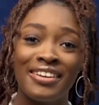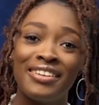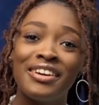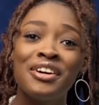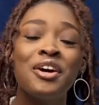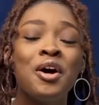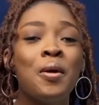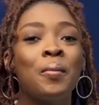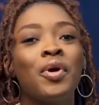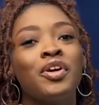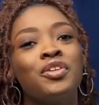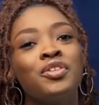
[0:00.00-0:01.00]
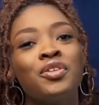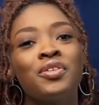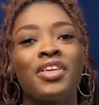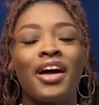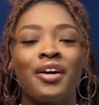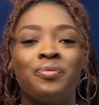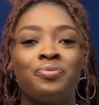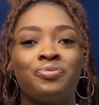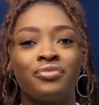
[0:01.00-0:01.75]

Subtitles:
earlier. But you know that